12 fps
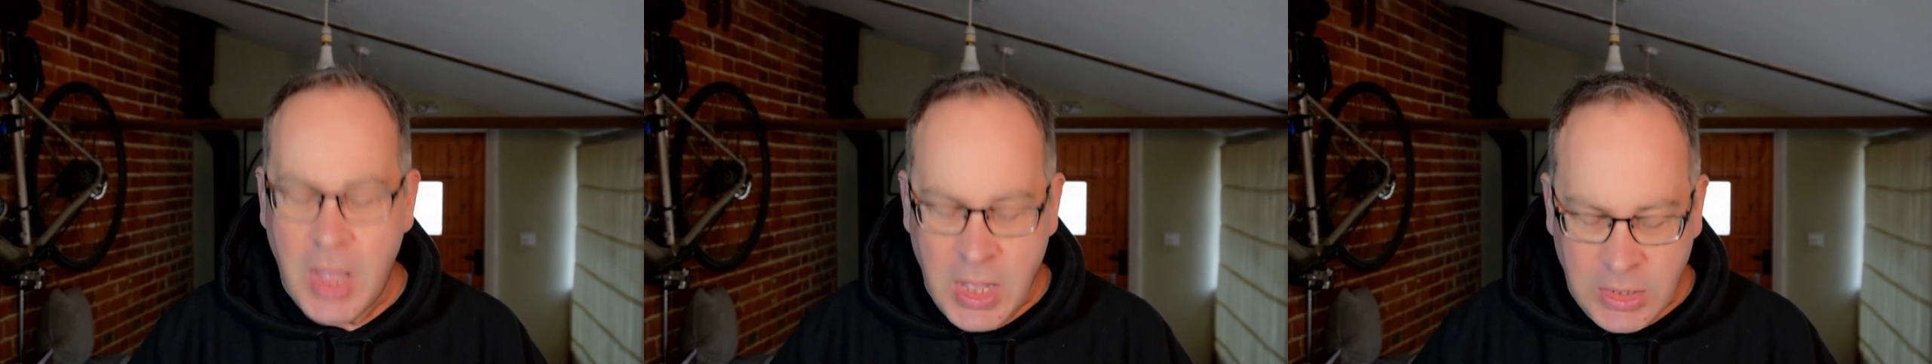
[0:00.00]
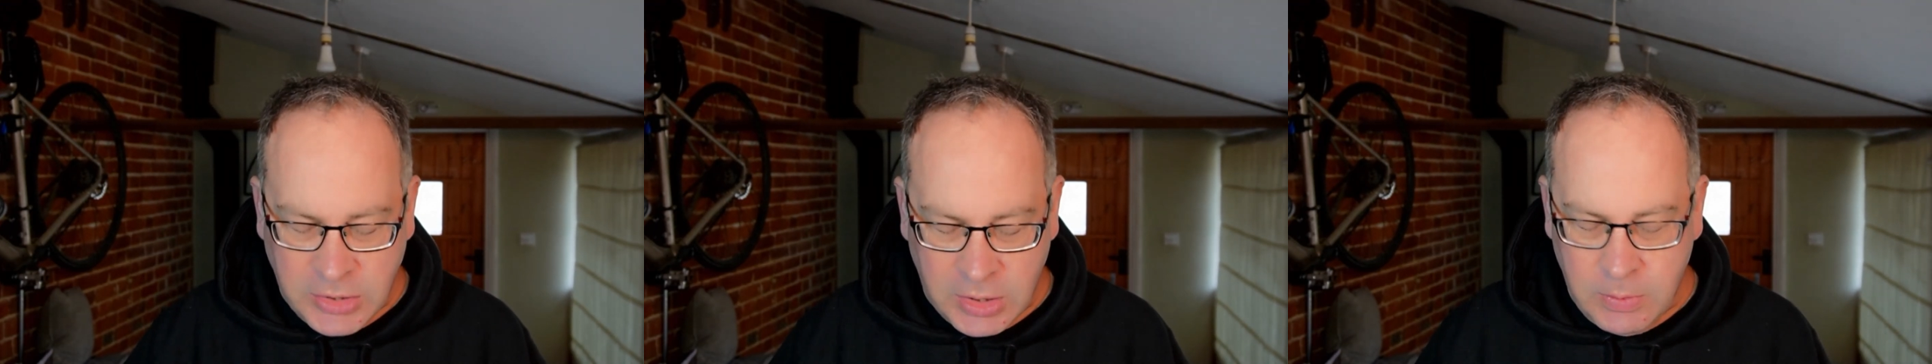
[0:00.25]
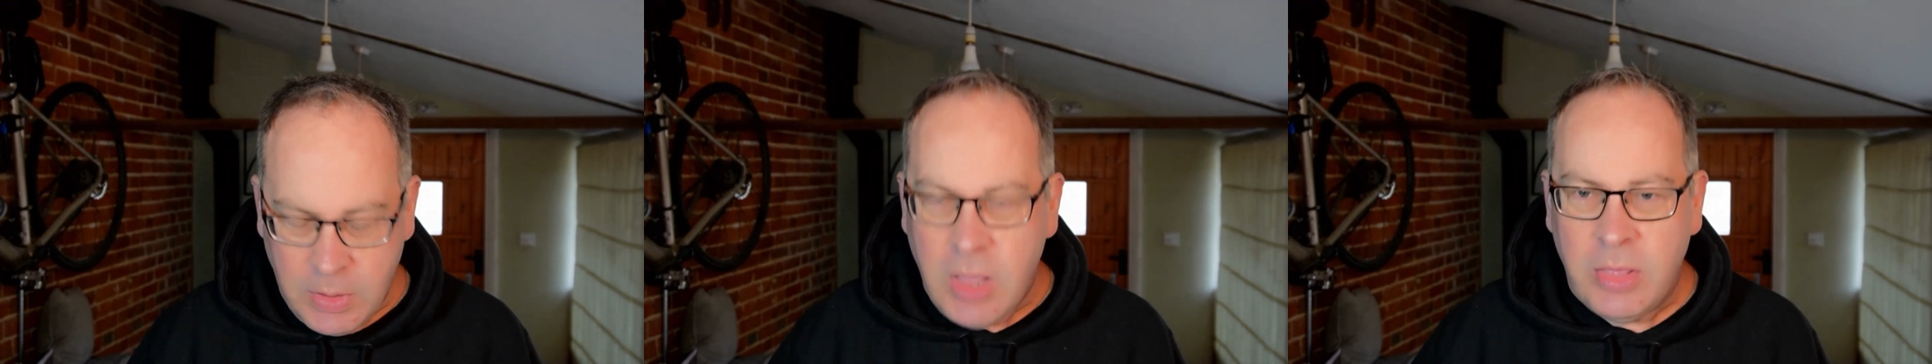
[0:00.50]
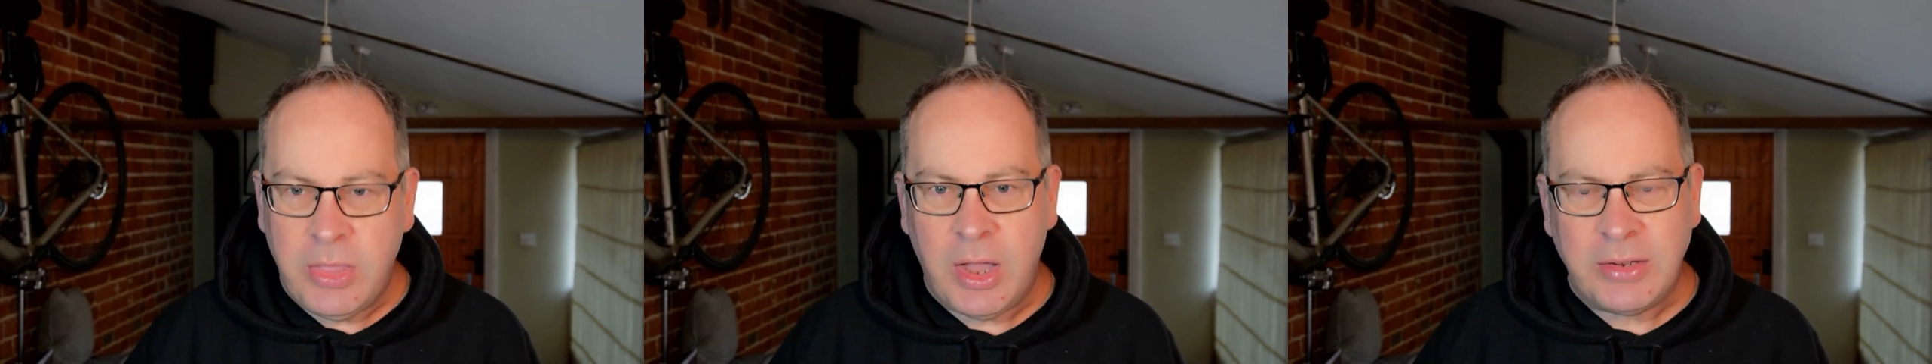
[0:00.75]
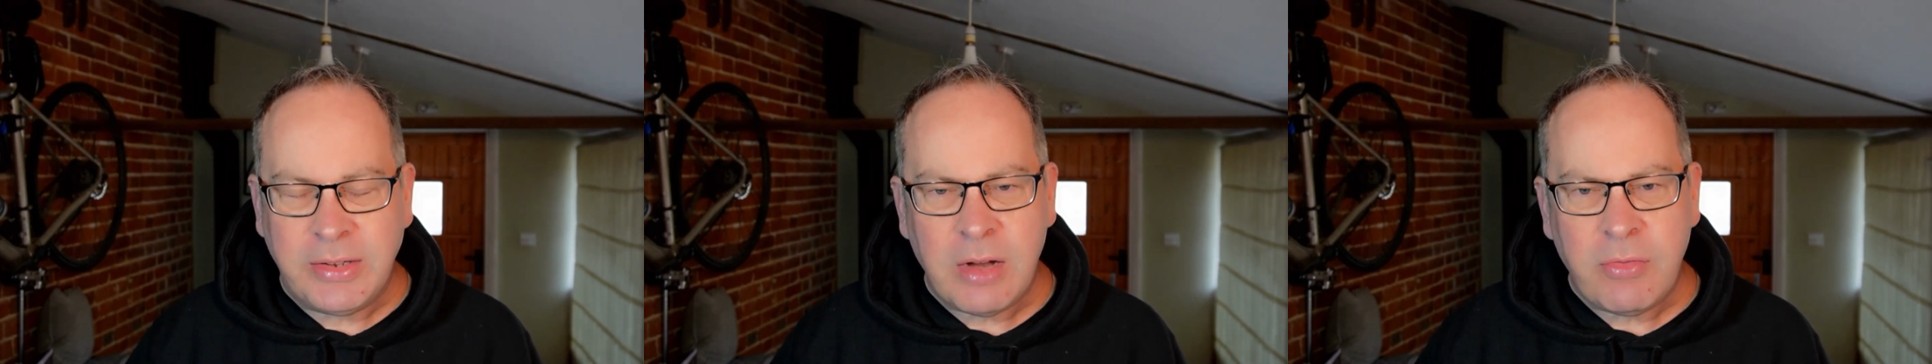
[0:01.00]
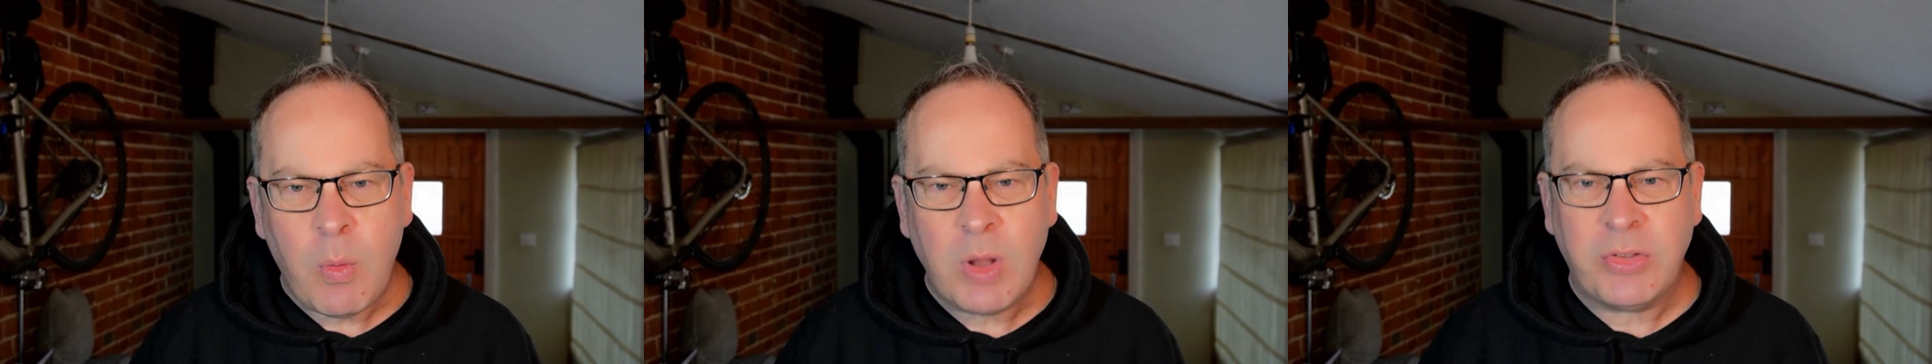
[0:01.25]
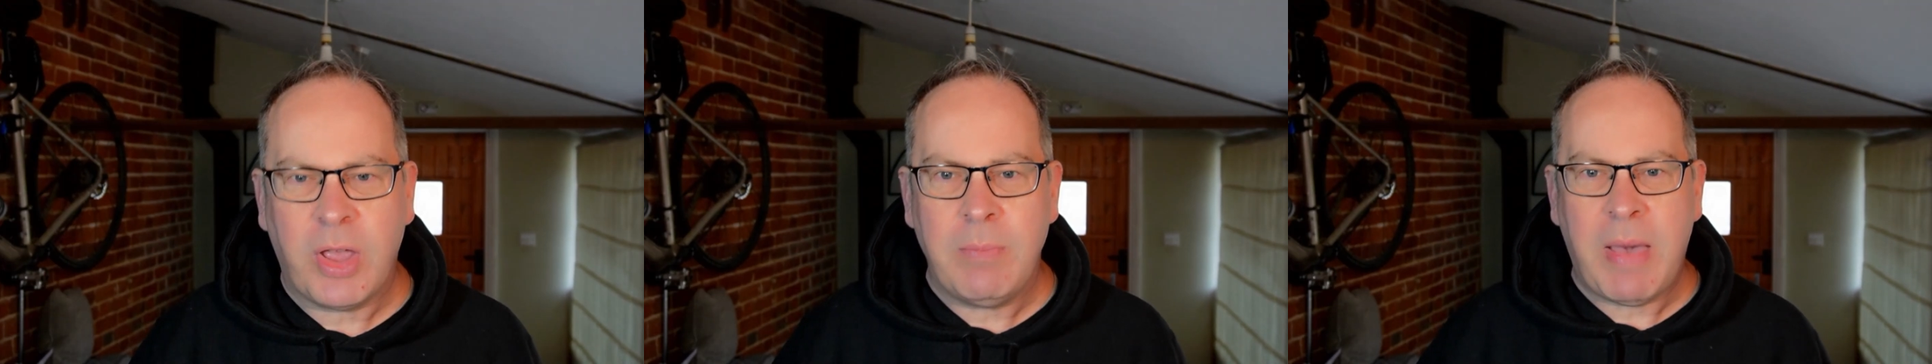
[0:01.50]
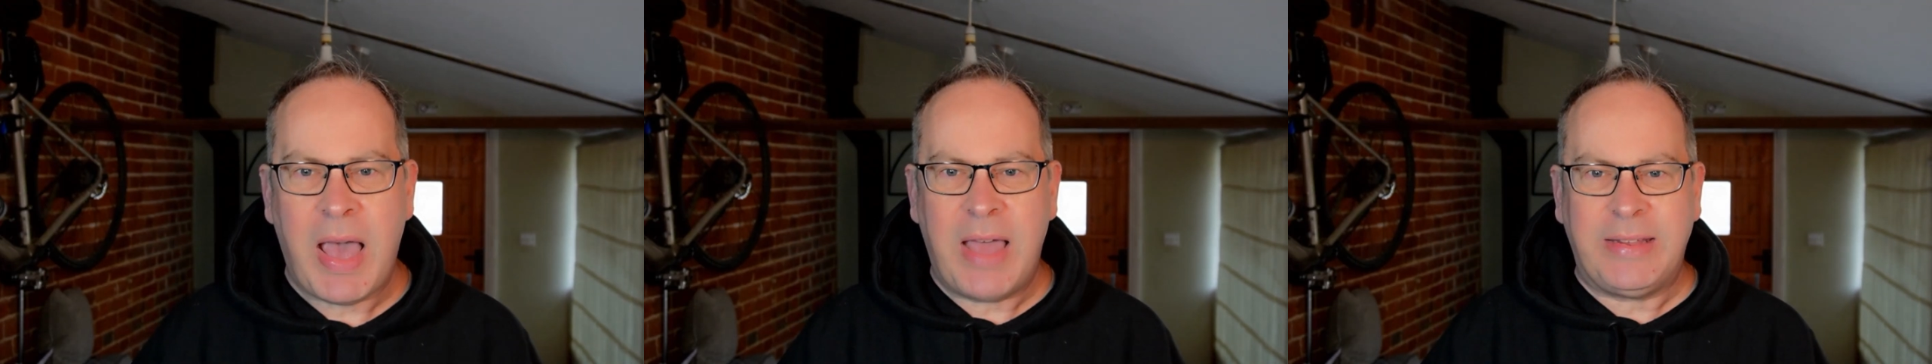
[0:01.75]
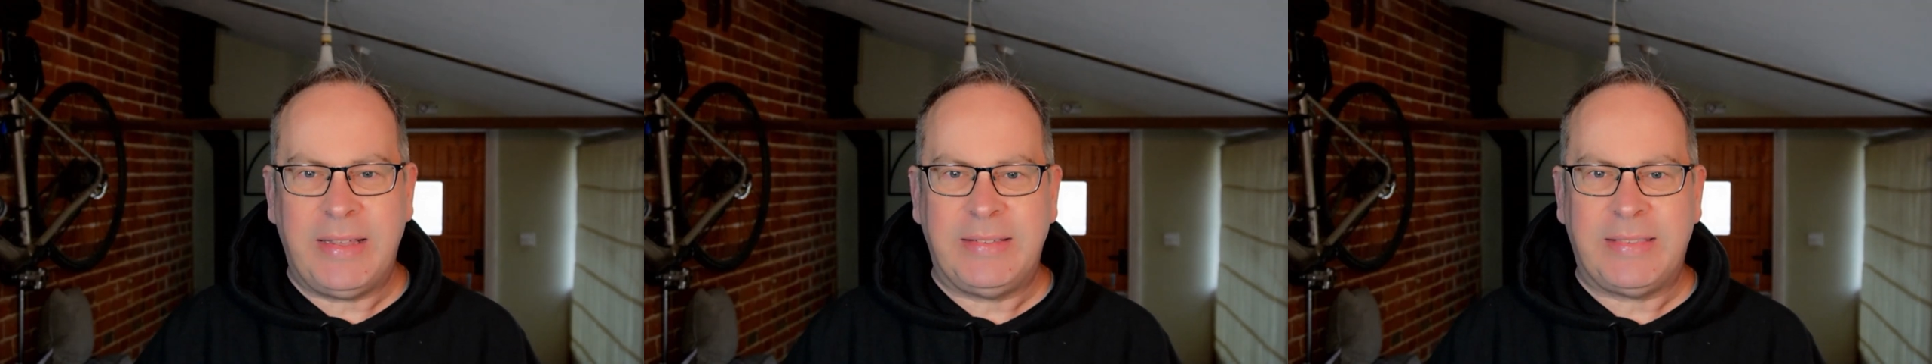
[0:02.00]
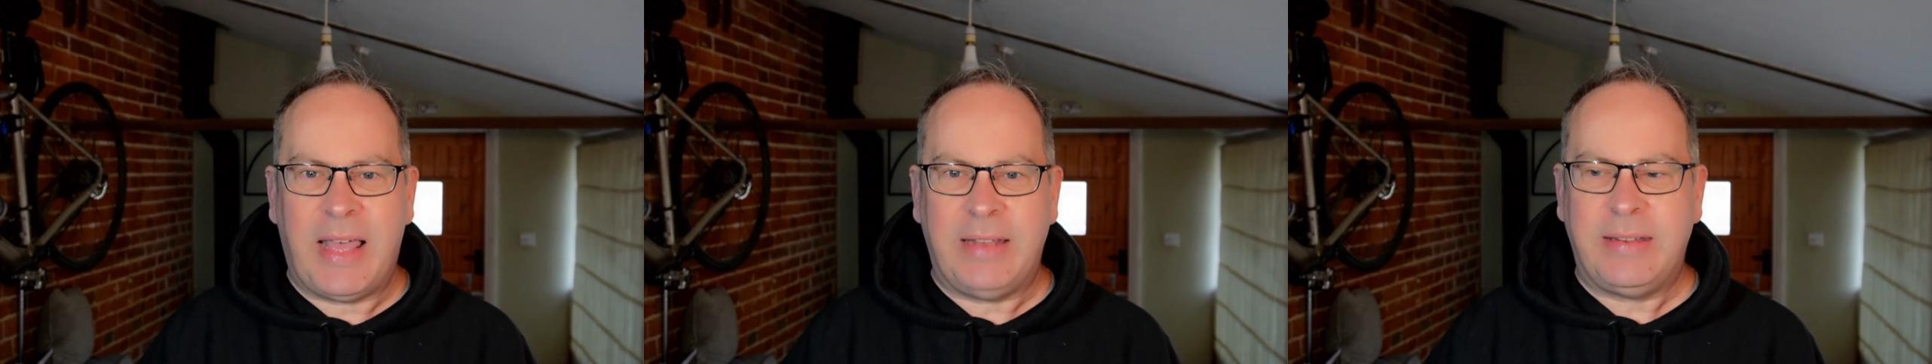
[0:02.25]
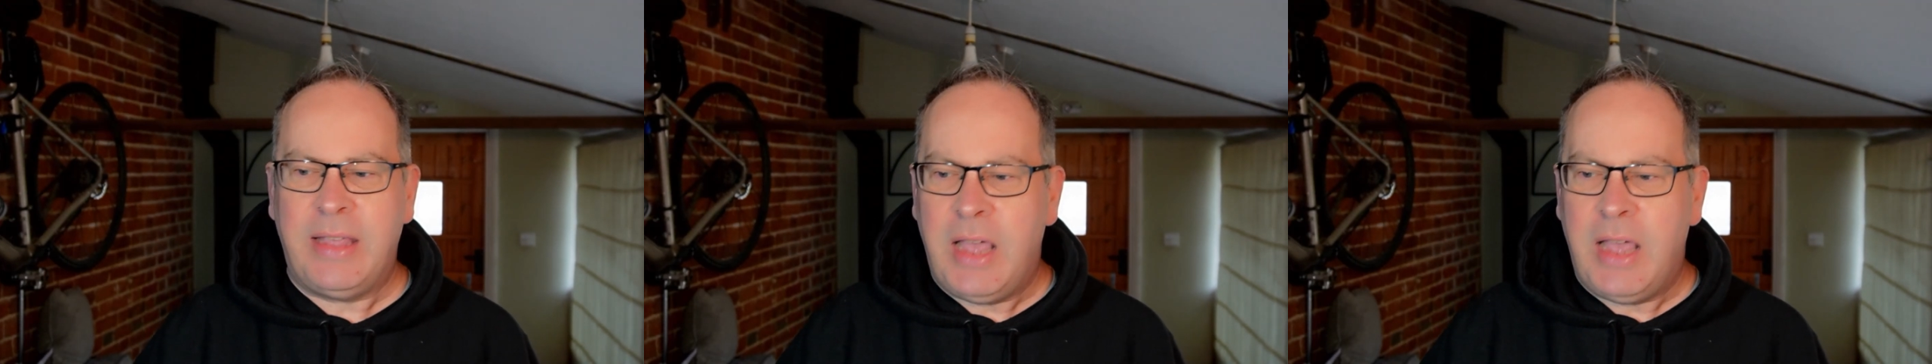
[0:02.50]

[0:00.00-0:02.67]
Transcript: So the idea of a one-time pad is that